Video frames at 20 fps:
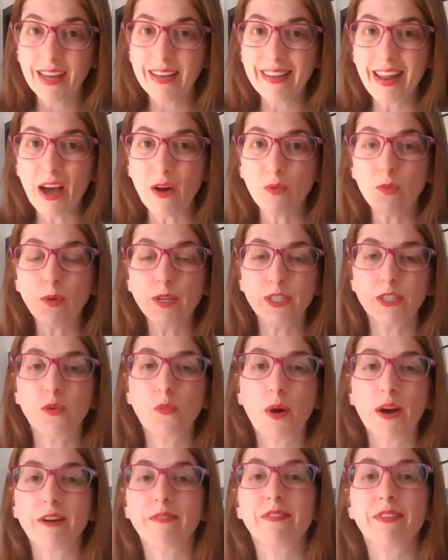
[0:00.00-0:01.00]
Now, what's the
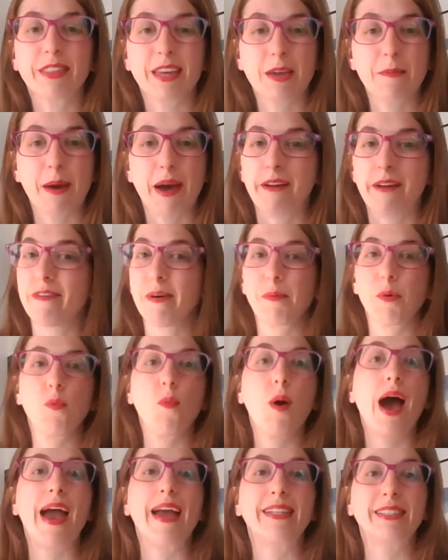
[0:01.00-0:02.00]
wonderful thing about a film and
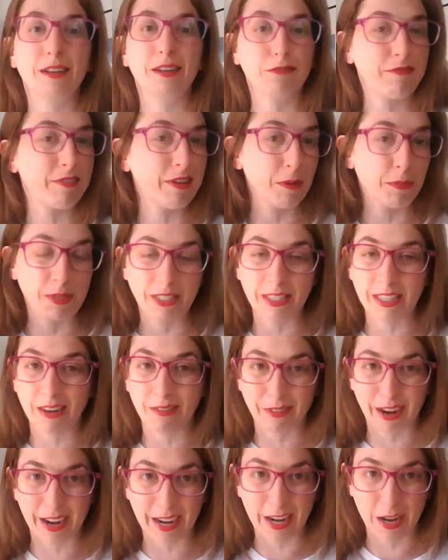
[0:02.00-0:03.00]
why I did a film
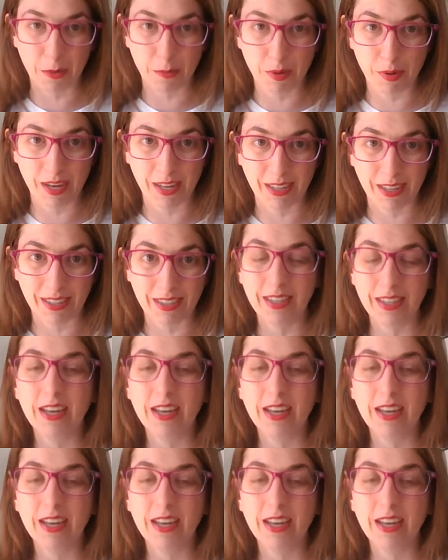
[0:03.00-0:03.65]
instead of writing a book?